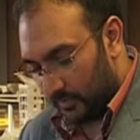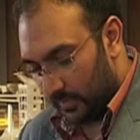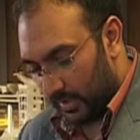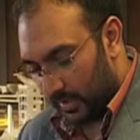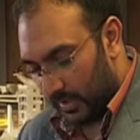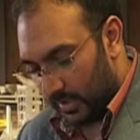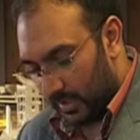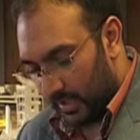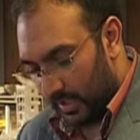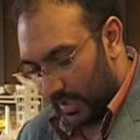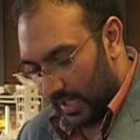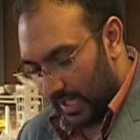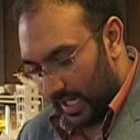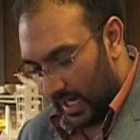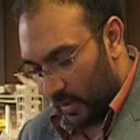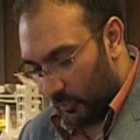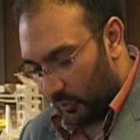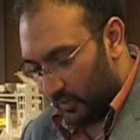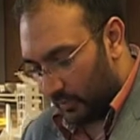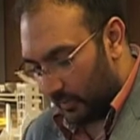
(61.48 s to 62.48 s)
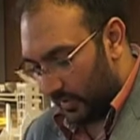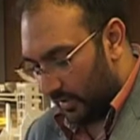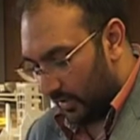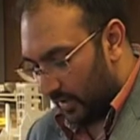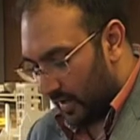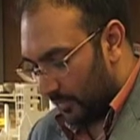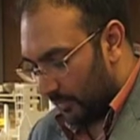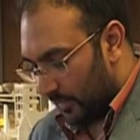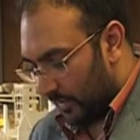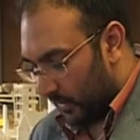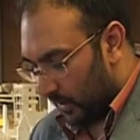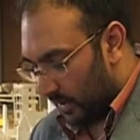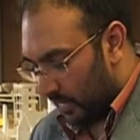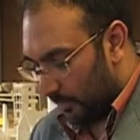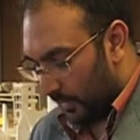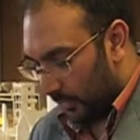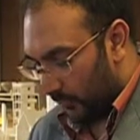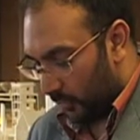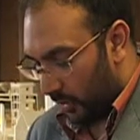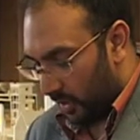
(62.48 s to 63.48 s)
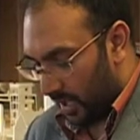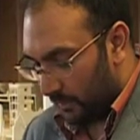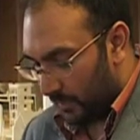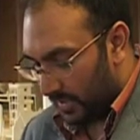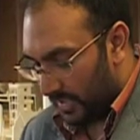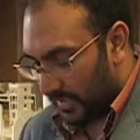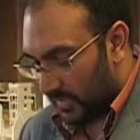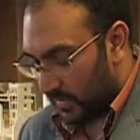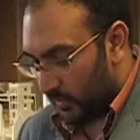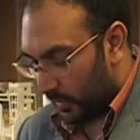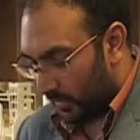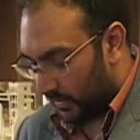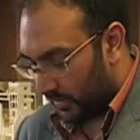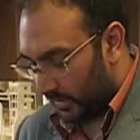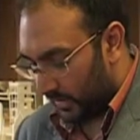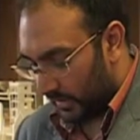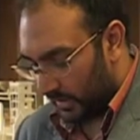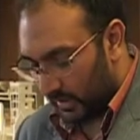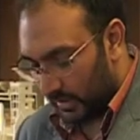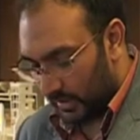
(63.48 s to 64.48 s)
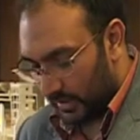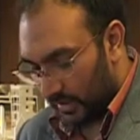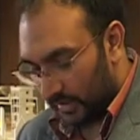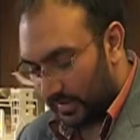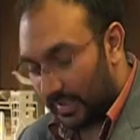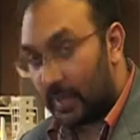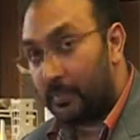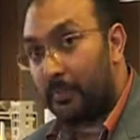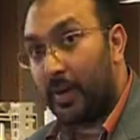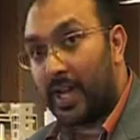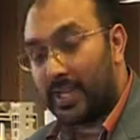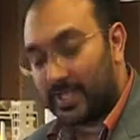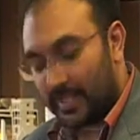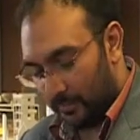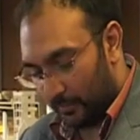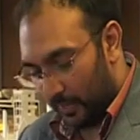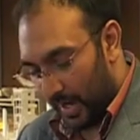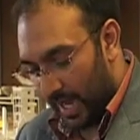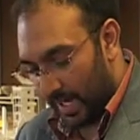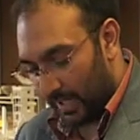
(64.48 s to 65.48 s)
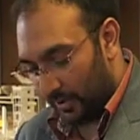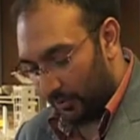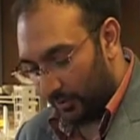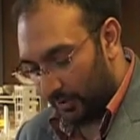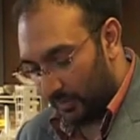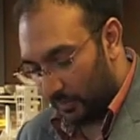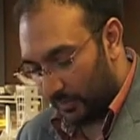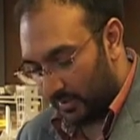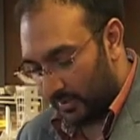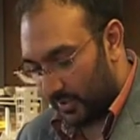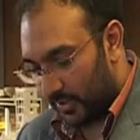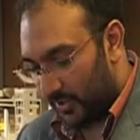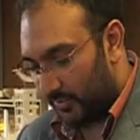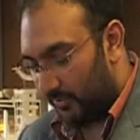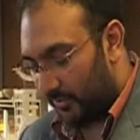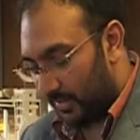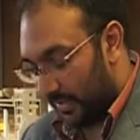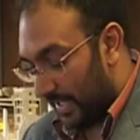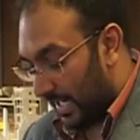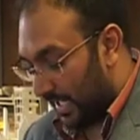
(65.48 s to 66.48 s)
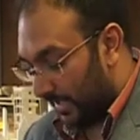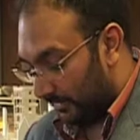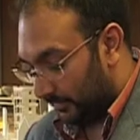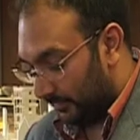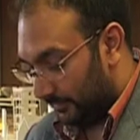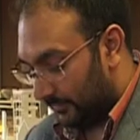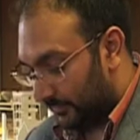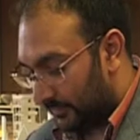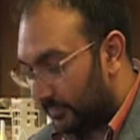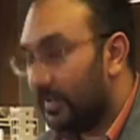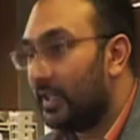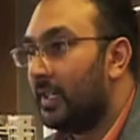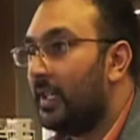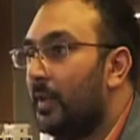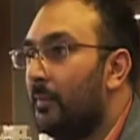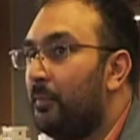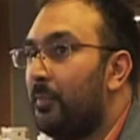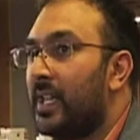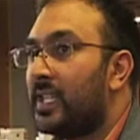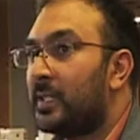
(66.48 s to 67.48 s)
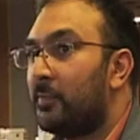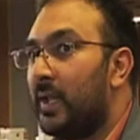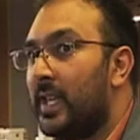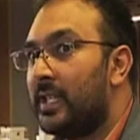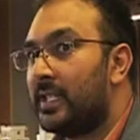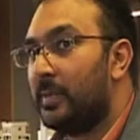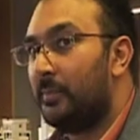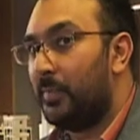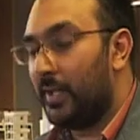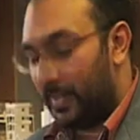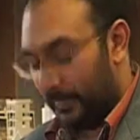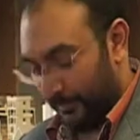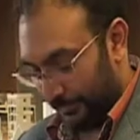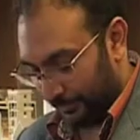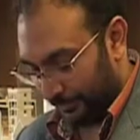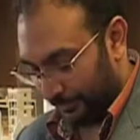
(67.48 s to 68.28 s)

me. It wouldn't be long before I'd be in swaddling, then passing back through the maternal canal. Best place to be.